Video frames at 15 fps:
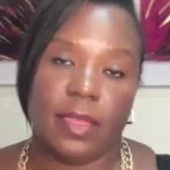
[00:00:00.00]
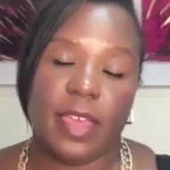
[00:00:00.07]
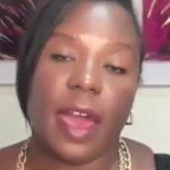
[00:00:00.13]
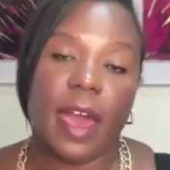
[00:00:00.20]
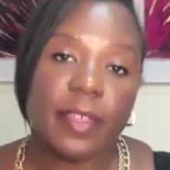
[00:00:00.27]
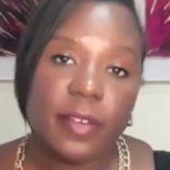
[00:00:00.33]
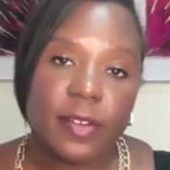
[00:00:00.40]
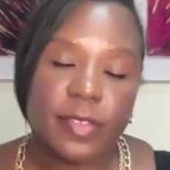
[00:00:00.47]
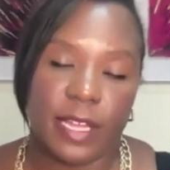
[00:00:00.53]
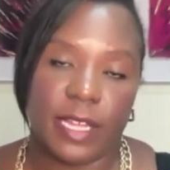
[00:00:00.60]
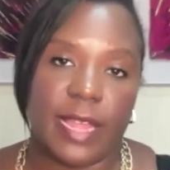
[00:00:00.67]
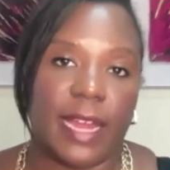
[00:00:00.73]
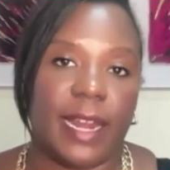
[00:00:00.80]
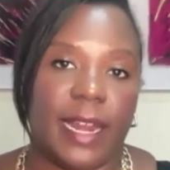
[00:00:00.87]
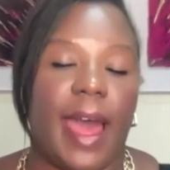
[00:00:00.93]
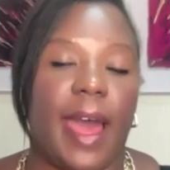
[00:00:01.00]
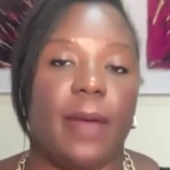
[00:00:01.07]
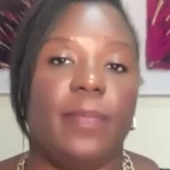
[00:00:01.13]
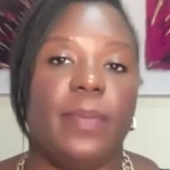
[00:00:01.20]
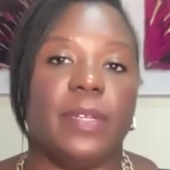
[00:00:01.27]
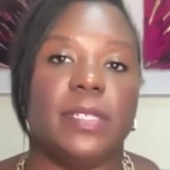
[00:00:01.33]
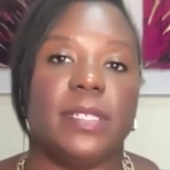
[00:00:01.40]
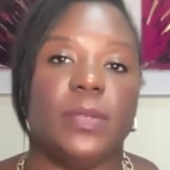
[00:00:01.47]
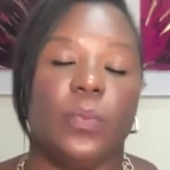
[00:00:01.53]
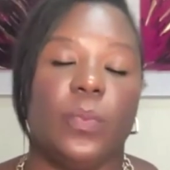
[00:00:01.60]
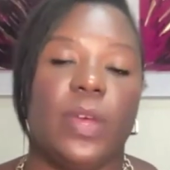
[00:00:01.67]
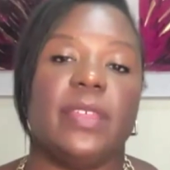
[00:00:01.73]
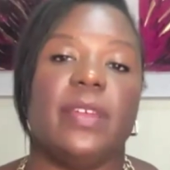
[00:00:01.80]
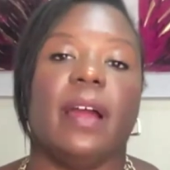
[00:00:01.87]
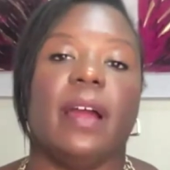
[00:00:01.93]
The other thing that happens
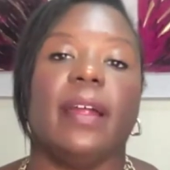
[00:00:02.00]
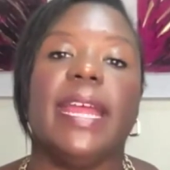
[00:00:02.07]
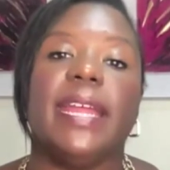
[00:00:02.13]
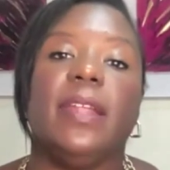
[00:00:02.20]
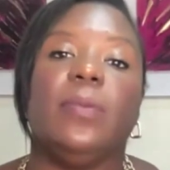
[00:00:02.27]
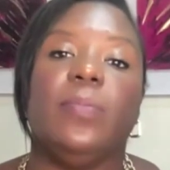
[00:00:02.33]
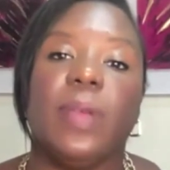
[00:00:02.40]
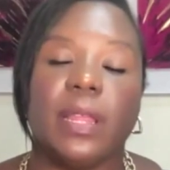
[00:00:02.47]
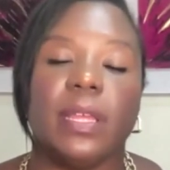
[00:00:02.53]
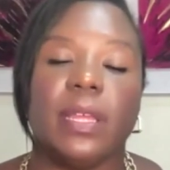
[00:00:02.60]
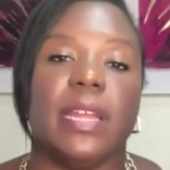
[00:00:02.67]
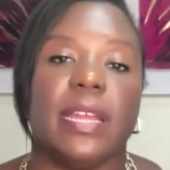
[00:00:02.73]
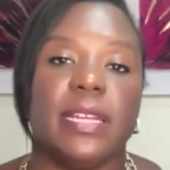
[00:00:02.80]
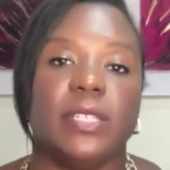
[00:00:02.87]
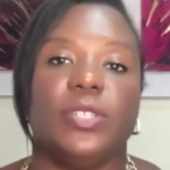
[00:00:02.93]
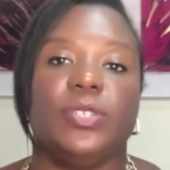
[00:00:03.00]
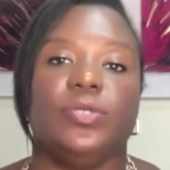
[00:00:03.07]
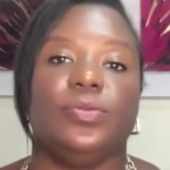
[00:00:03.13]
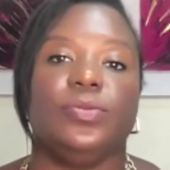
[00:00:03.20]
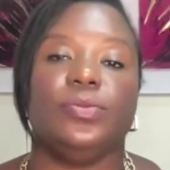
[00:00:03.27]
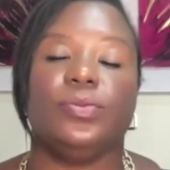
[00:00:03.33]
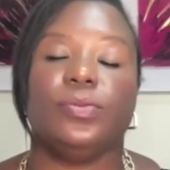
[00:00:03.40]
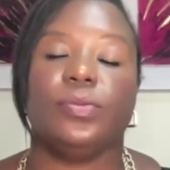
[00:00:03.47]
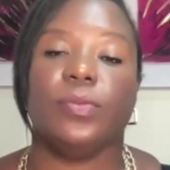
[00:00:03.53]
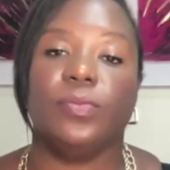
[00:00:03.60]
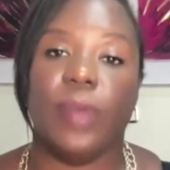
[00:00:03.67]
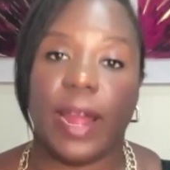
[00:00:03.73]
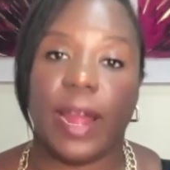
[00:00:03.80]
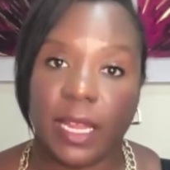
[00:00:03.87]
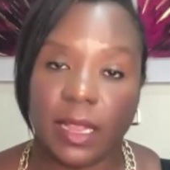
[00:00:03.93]
with our inability to
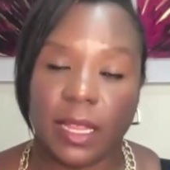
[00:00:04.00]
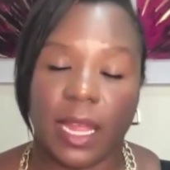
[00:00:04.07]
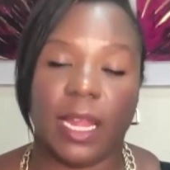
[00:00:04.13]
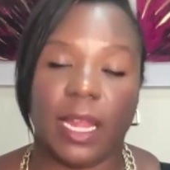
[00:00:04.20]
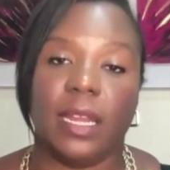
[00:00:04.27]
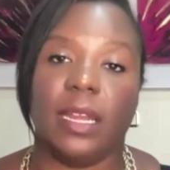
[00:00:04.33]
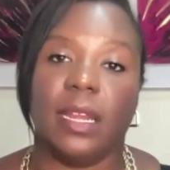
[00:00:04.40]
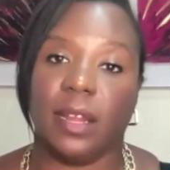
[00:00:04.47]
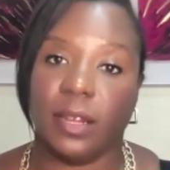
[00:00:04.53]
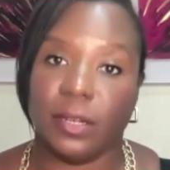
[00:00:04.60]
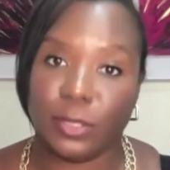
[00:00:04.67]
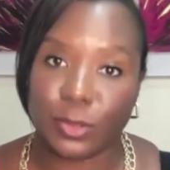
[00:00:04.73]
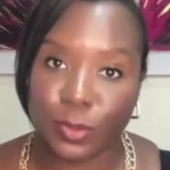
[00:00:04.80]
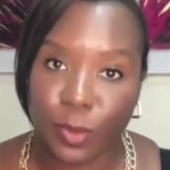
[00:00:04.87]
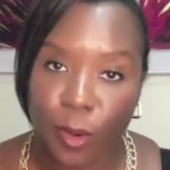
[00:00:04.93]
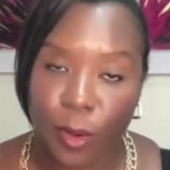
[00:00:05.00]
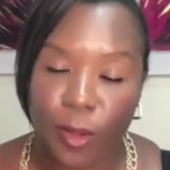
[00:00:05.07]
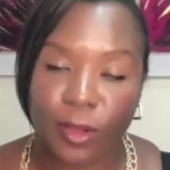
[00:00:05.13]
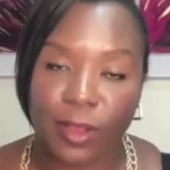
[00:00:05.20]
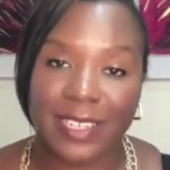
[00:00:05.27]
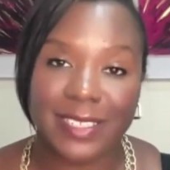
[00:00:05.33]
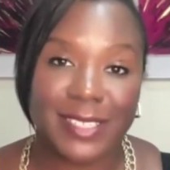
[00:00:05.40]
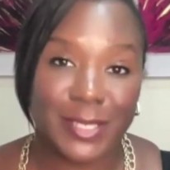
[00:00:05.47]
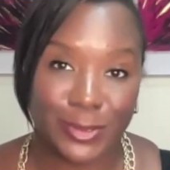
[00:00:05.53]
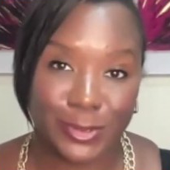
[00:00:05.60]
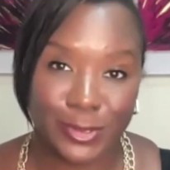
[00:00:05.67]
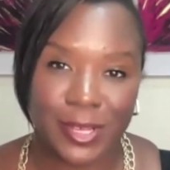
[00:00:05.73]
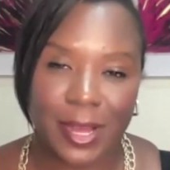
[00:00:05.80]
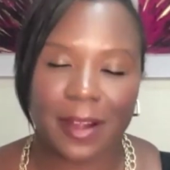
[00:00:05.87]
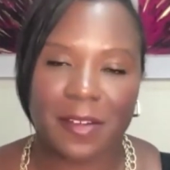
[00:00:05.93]
regulate and control and
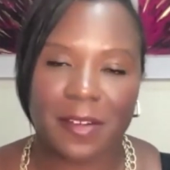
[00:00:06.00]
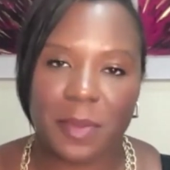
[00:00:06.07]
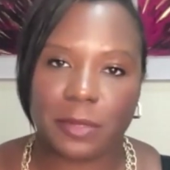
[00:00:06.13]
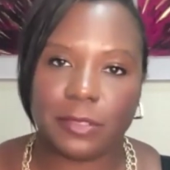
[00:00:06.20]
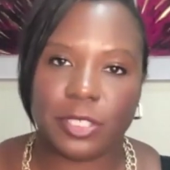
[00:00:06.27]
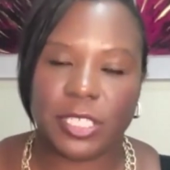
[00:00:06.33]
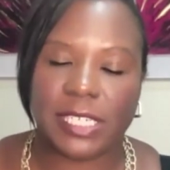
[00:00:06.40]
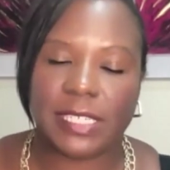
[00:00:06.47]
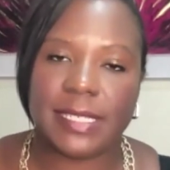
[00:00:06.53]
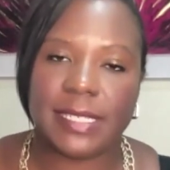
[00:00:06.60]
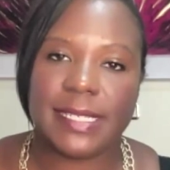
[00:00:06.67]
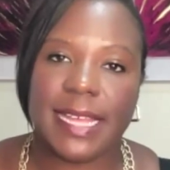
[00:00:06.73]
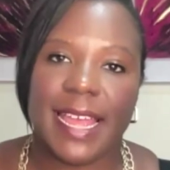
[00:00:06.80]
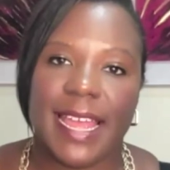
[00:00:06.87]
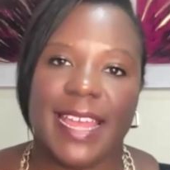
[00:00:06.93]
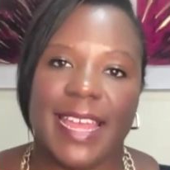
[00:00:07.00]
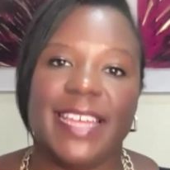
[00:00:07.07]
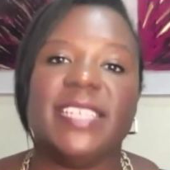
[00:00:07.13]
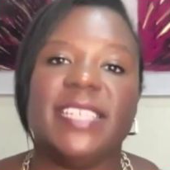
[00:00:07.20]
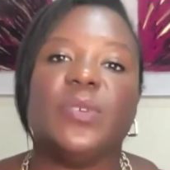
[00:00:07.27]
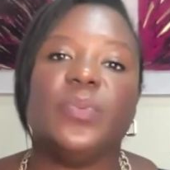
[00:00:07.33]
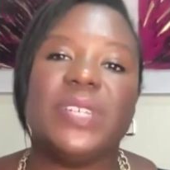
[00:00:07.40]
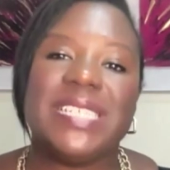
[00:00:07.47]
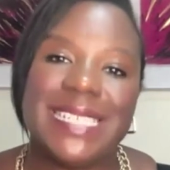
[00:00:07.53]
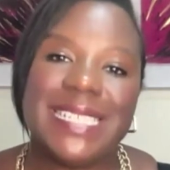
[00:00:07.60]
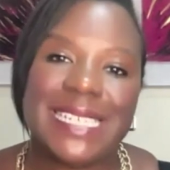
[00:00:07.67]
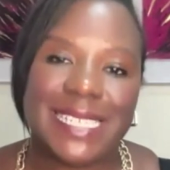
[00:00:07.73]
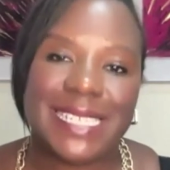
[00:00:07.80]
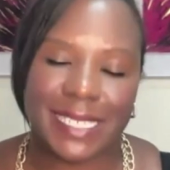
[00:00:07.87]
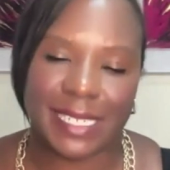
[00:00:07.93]
soothe our emotions is a
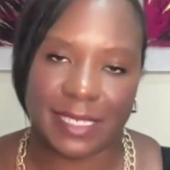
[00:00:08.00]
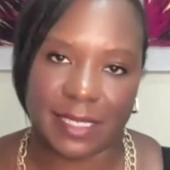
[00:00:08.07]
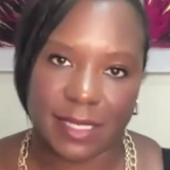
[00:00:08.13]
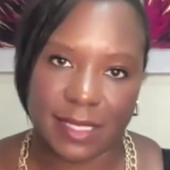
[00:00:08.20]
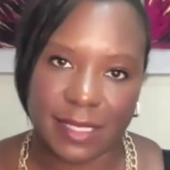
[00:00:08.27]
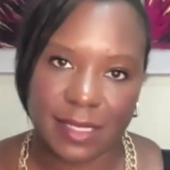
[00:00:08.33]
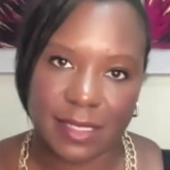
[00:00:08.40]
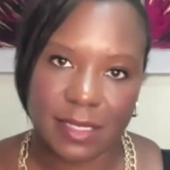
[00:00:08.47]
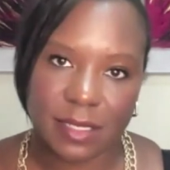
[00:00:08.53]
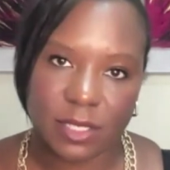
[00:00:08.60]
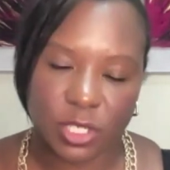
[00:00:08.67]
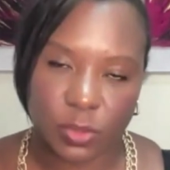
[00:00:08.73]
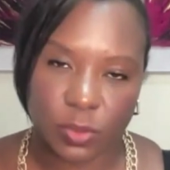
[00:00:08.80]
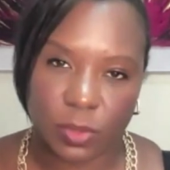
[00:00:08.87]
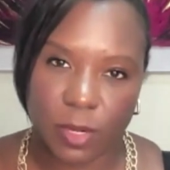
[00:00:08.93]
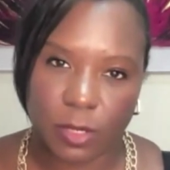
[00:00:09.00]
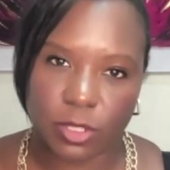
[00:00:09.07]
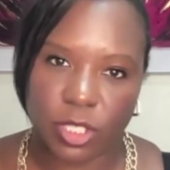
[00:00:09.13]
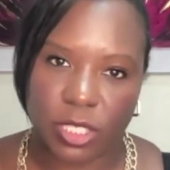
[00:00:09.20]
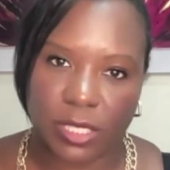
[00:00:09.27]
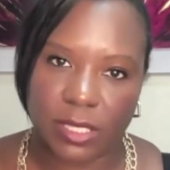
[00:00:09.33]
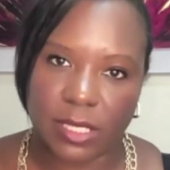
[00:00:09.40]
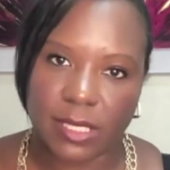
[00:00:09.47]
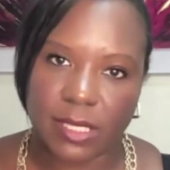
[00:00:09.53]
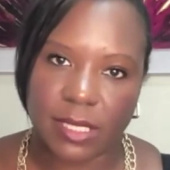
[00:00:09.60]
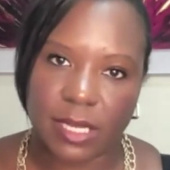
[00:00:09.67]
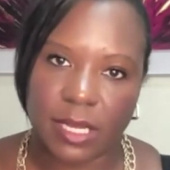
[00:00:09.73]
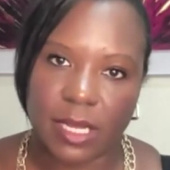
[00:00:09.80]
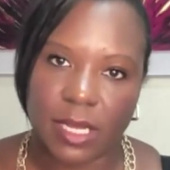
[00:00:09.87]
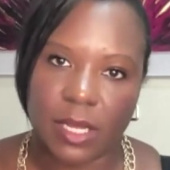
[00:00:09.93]
resistance to emotions,
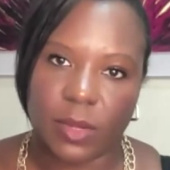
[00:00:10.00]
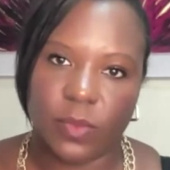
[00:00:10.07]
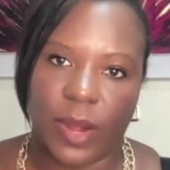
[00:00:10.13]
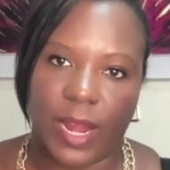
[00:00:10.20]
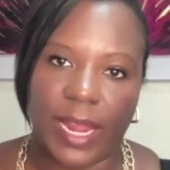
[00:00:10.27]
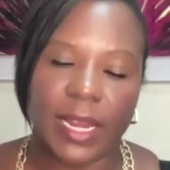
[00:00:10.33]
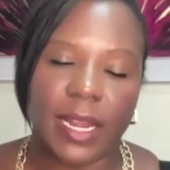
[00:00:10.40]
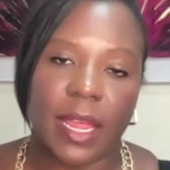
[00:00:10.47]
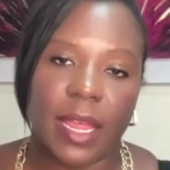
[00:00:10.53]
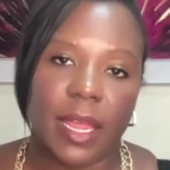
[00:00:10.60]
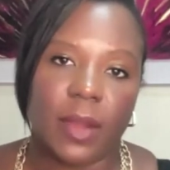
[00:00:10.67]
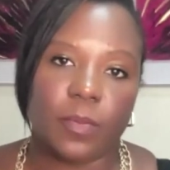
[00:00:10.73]
right?